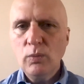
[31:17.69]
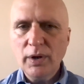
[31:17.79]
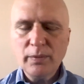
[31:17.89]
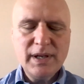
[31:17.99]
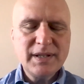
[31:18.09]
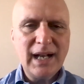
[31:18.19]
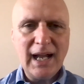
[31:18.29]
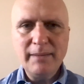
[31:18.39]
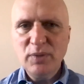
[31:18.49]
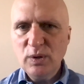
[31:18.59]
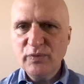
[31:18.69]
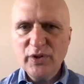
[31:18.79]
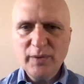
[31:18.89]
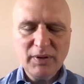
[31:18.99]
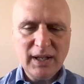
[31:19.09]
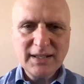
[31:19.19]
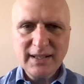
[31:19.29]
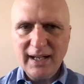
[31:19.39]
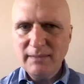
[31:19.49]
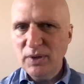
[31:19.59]
One reason I moved to the place
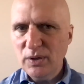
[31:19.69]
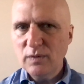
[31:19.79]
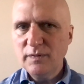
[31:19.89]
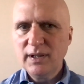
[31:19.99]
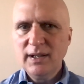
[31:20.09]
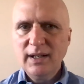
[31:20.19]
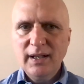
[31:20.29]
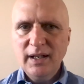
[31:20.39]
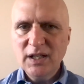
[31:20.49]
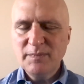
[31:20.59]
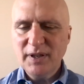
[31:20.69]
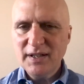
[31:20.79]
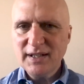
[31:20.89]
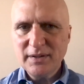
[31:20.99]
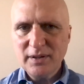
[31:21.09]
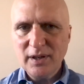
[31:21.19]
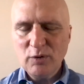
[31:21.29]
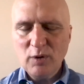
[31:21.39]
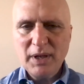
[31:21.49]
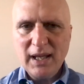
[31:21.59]
that I moved is because I thought
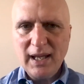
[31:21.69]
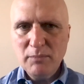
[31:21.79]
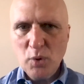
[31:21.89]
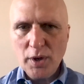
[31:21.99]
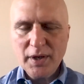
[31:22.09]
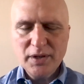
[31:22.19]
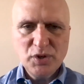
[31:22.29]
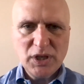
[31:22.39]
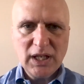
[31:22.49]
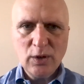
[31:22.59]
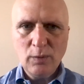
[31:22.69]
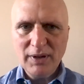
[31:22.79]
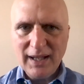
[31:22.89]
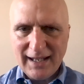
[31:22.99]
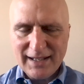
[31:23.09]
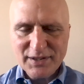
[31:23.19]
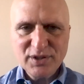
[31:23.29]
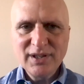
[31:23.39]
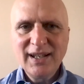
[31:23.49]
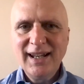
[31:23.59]
it would be a more congenial
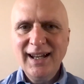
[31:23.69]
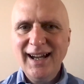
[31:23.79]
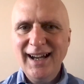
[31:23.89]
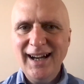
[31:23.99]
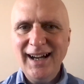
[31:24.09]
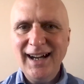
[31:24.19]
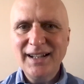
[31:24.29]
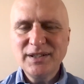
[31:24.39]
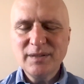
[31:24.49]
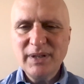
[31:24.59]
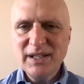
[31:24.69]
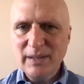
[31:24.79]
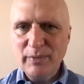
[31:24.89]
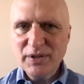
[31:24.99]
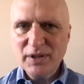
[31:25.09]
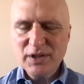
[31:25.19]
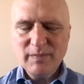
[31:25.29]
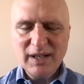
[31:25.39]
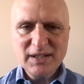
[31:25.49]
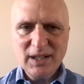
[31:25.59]
place to be someone such as
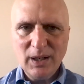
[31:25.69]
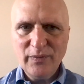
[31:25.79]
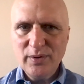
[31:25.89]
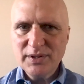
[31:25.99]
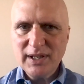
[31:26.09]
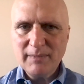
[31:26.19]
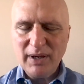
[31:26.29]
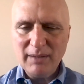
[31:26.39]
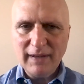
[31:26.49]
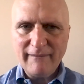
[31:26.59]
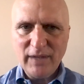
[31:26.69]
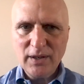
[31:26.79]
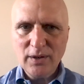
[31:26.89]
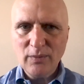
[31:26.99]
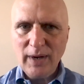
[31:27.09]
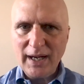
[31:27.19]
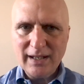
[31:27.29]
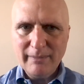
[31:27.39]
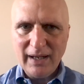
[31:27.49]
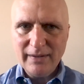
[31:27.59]
myself, who is a public figure
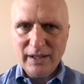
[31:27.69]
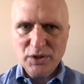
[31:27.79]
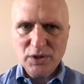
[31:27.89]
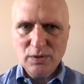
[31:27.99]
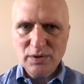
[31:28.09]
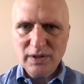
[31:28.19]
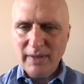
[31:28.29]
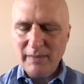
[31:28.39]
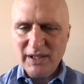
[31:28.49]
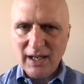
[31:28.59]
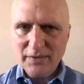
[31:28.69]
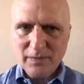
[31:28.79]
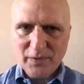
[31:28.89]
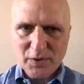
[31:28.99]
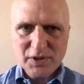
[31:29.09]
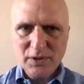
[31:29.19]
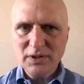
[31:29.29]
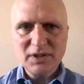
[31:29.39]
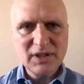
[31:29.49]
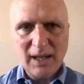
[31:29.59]
writing about issues that may be controversial
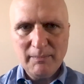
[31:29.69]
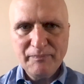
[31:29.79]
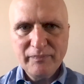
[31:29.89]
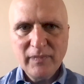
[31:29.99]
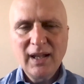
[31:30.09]
to some.